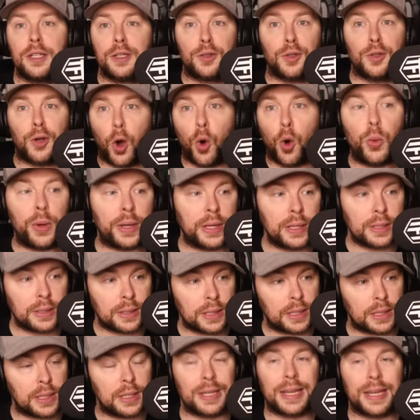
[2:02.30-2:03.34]
the goal we
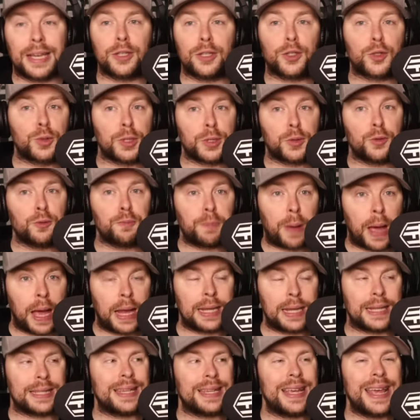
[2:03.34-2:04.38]
conceded against Crystal
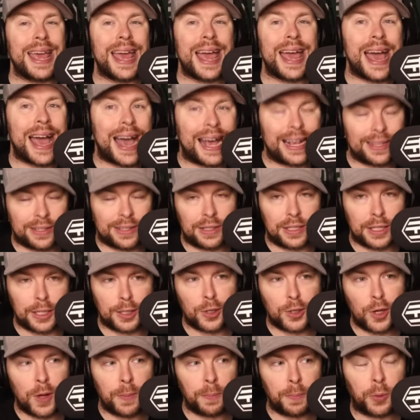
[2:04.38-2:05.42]
Palace, as an
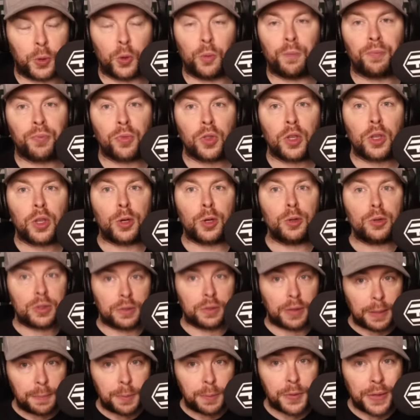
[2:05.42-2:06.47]
example, Goes,
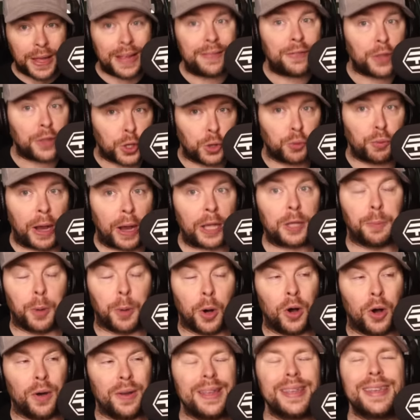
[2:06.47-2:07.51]
they put that in the correct
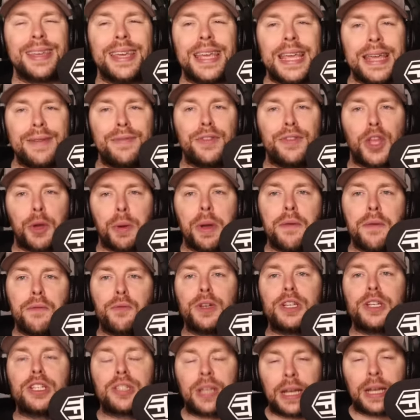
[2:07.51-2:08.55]
pot, even though every
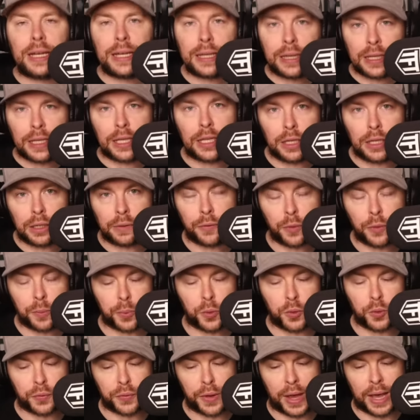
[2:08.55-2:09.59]
sane-thinking
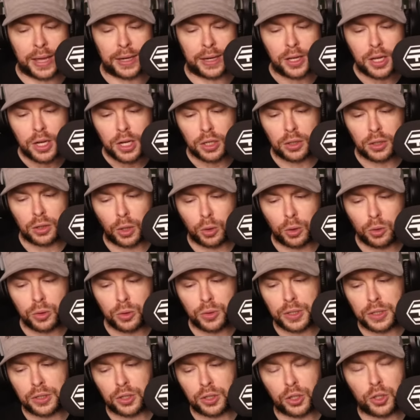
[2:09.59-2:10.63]
football fan knows
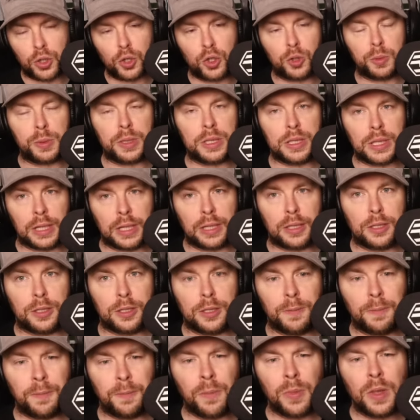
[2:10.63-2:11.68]
these are huge mistakes.
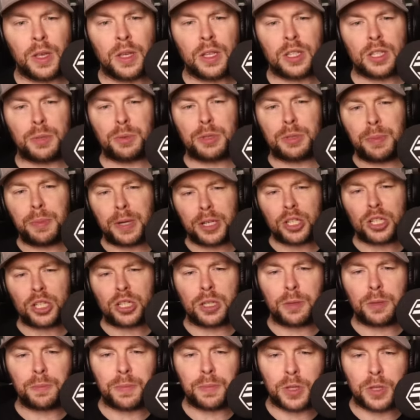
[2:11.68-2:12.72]
So as much as
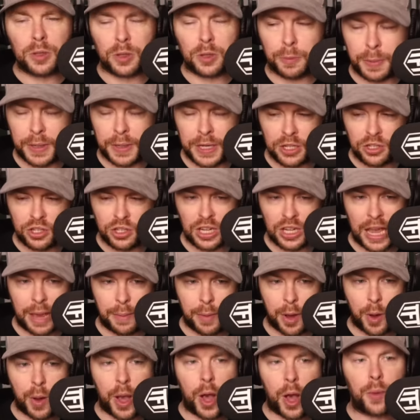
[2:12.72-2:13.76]
the, the, the P G M
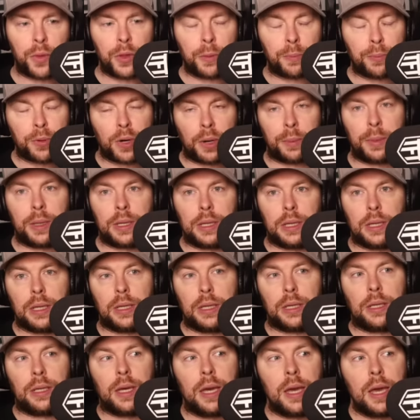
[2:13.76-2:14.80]
O L and the Premier
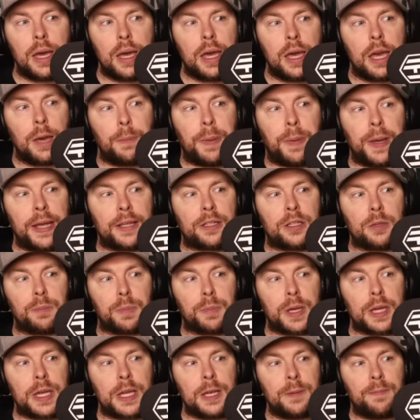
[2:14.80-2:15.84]
League appear to
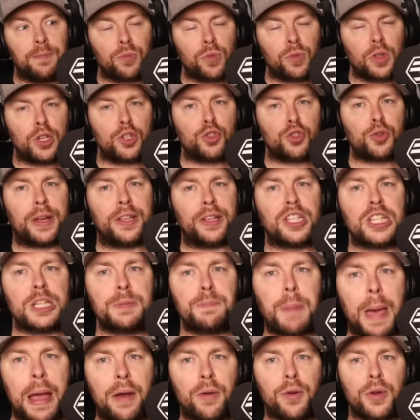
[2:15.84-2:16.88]
be
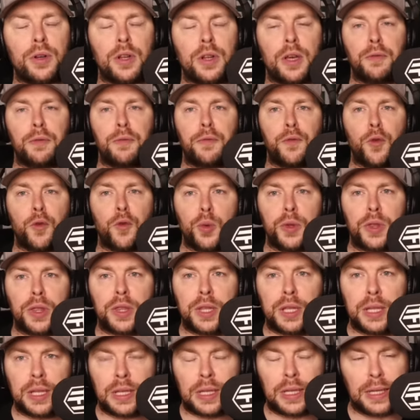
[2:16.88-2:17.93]
transparent and
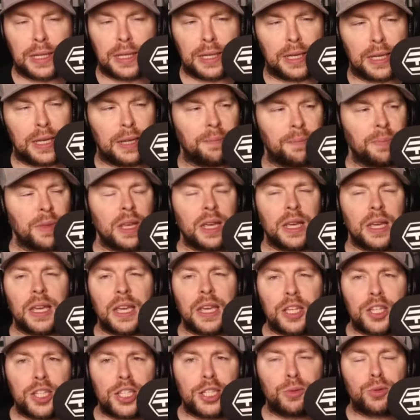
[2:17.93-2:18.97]
forward-thinking here, it
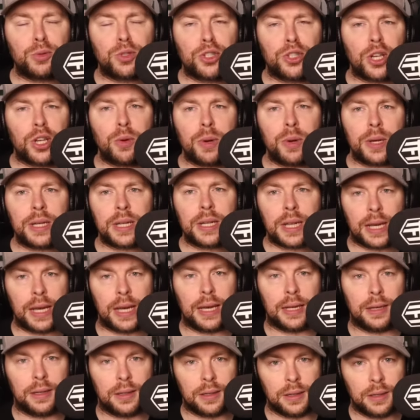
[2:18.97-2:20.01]
is still so
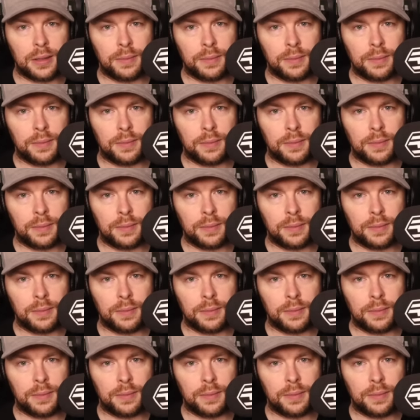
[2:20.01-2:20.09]
underhand.